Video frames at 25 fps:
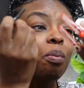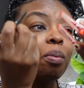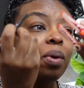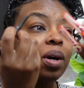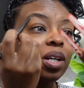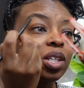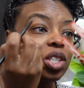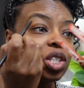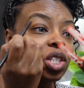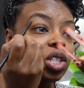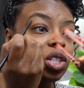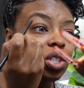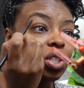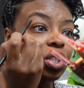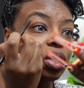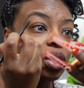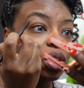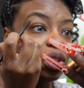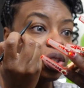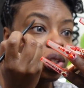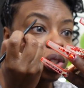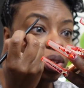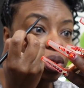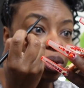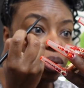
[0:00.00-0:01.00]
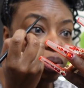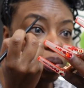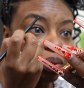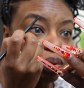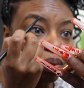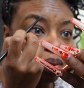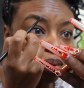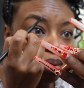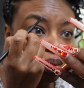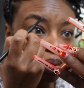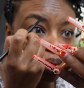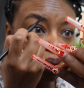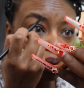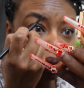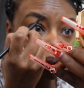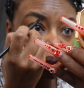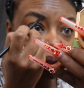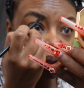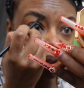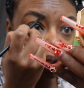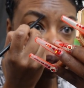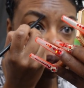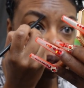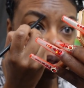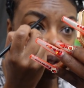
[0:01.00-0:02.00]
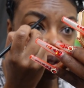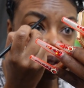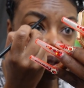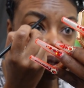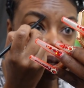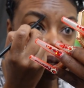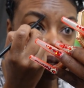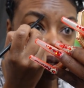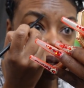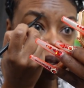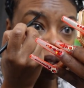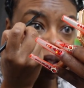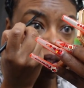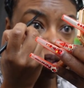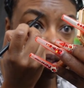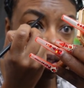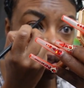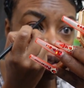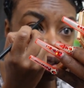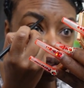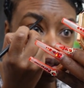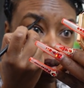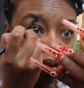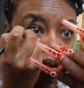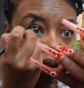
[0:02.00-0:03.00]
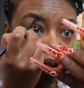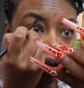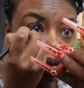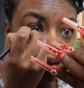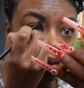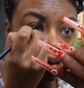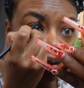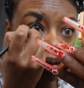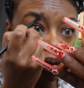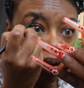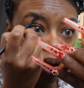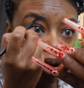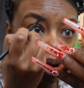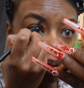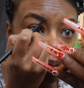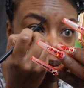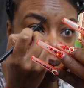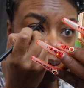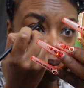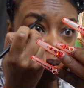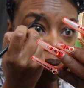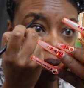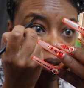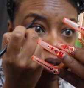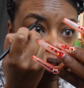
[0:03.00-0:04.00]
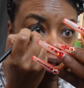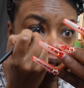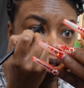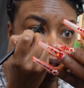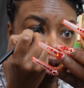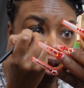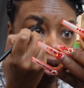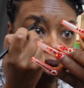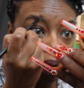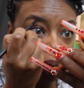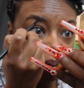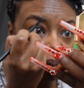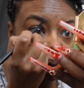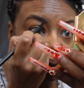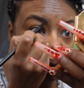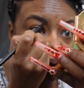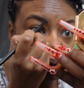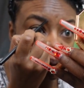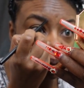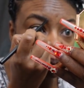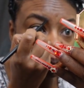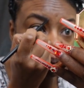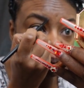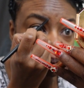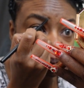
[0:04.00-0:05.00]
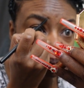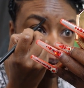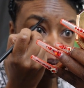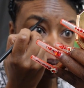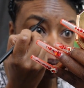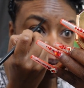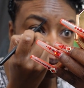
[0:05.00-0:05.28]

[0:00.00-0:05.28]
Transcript: much to do, so I don't know how I'm gonna make this happen.